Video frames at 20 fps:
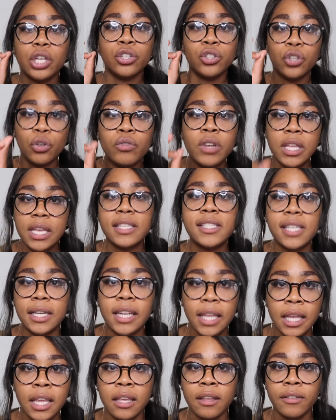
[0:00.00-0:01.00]
You need to
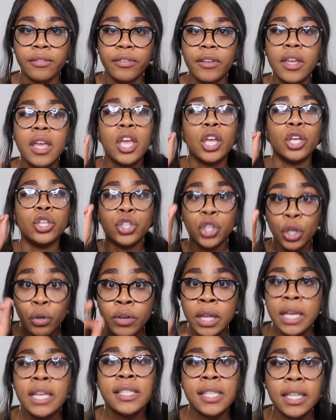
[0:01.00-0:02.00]
leave.
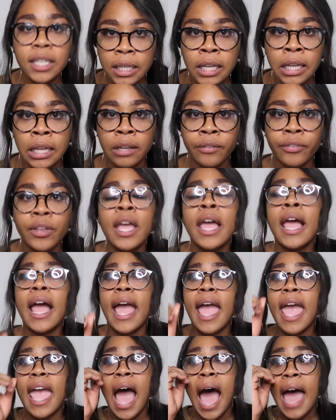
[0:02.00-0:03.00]
You need to leave.
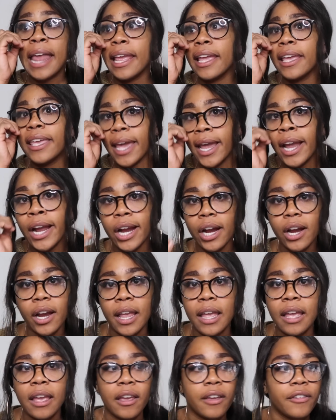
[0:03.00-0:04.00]
And I didn't care
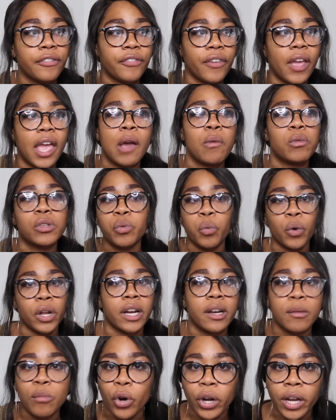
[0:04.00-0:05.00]
if it was
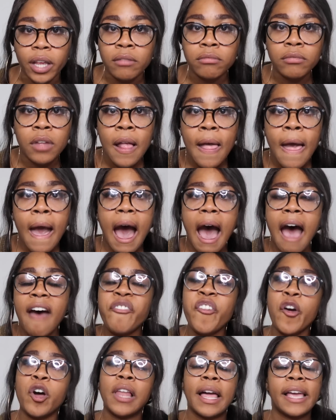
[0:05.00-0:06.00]
1 in the morning. I
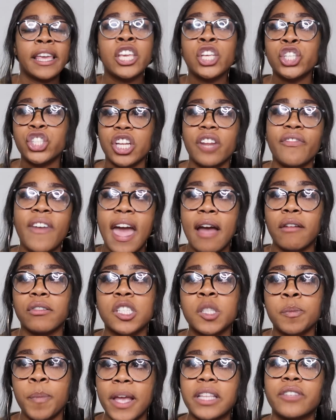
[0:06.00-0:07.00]
felt like he should have had
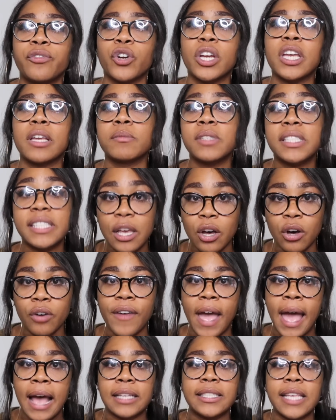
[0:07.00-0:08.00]
respect for
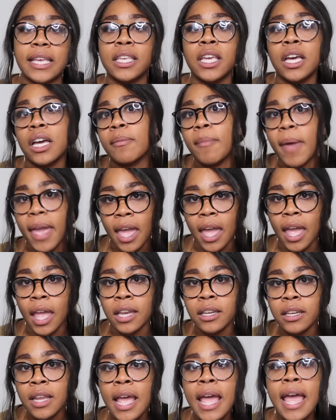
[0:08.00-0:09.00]
himself as a young
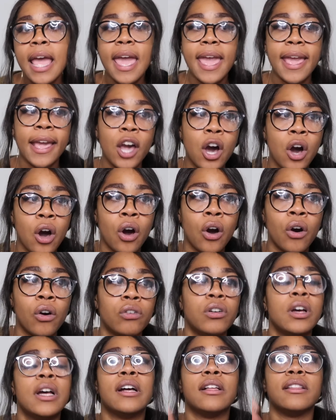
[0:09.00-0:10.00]
man and
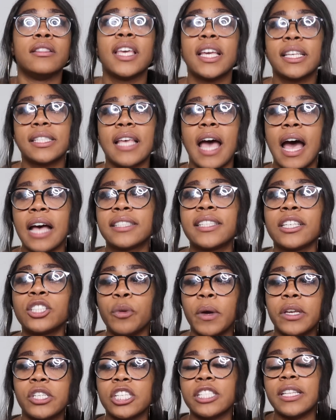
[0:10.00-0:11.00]
go, this
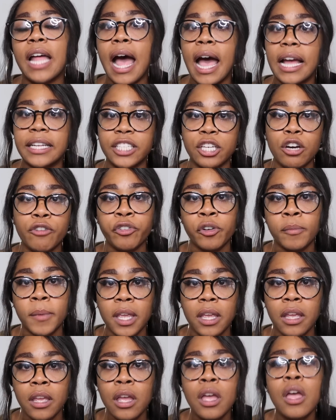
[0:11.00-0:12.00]
situation is not ideal for
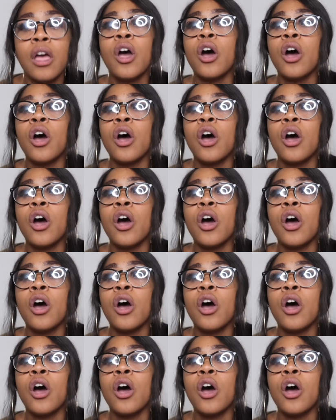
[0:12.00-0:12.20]
me.